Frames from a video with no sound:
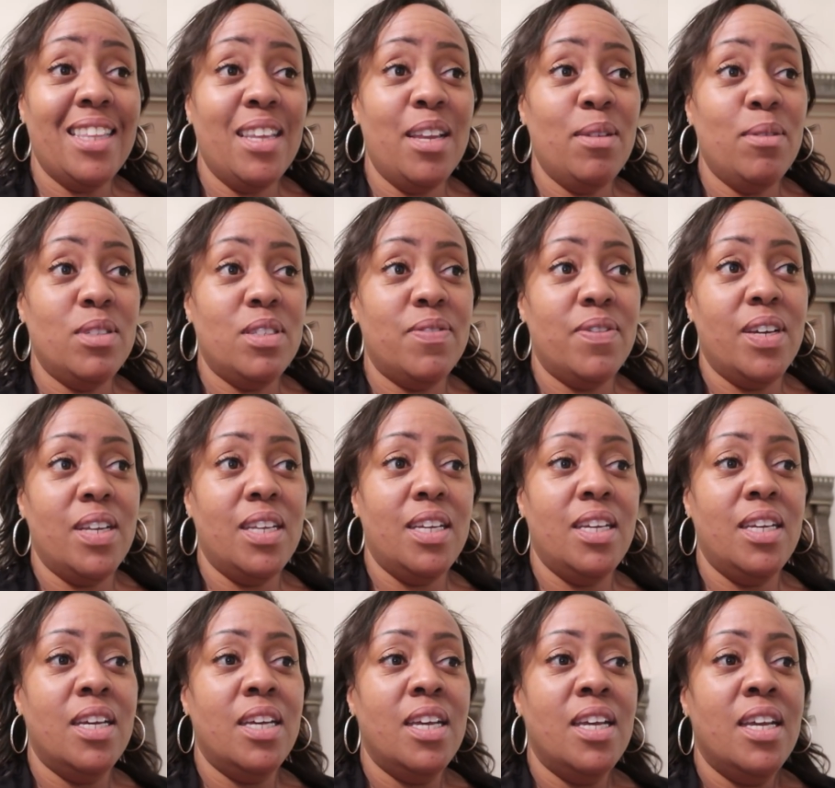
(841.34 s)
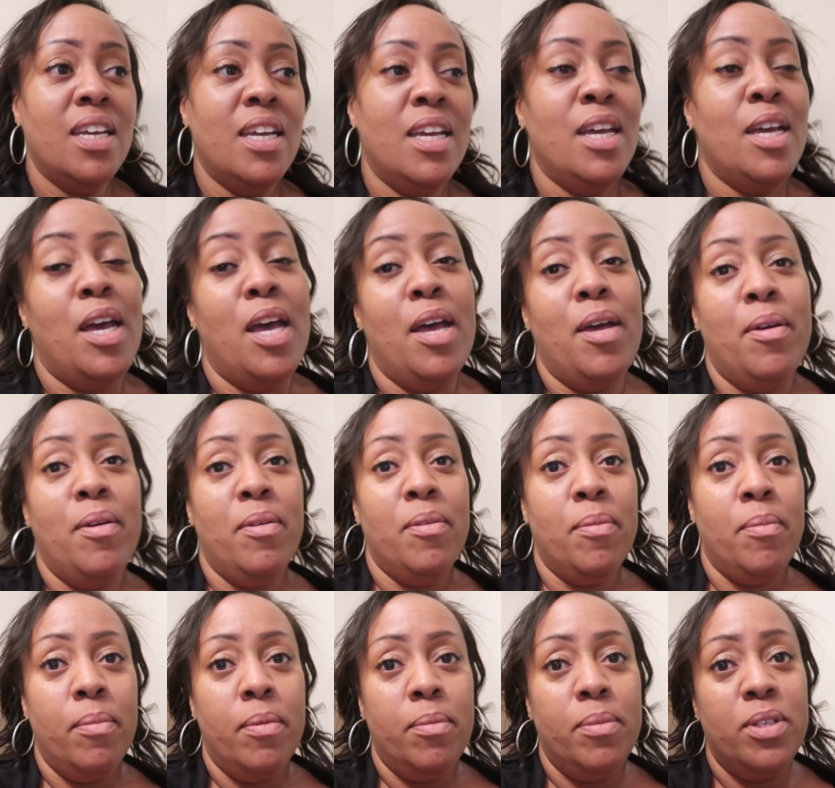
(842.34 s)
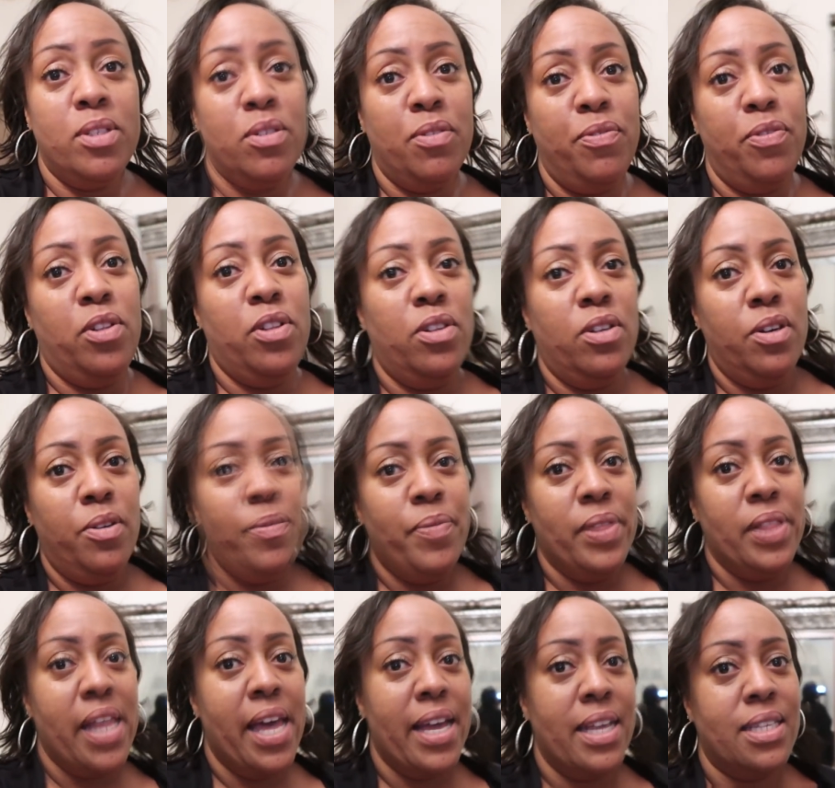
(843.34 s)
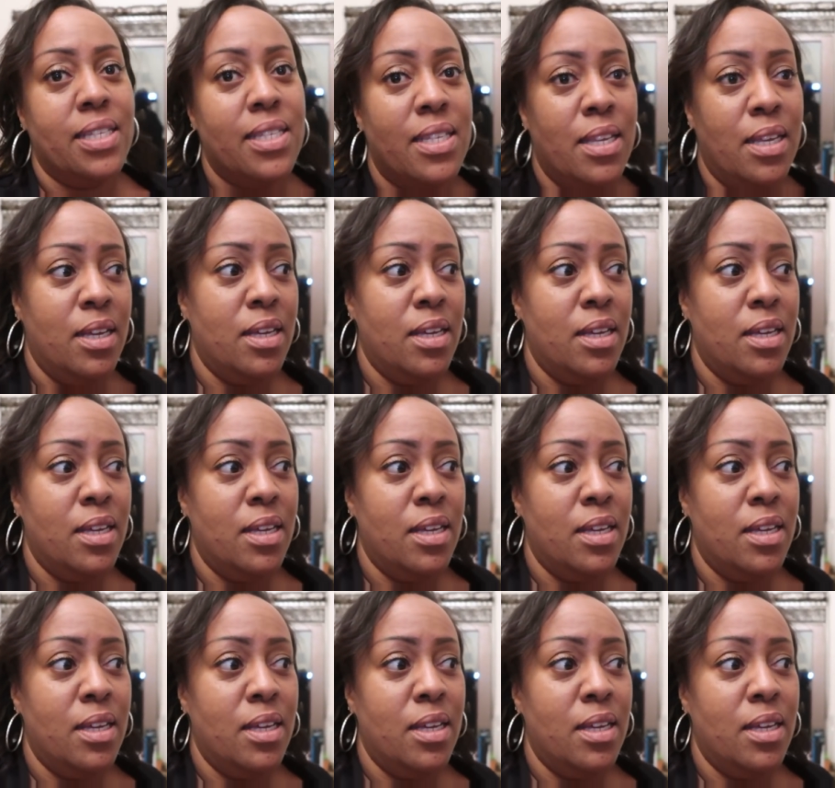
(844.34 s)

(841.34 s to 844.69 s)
I thought it was funny. Mr. Fuller likes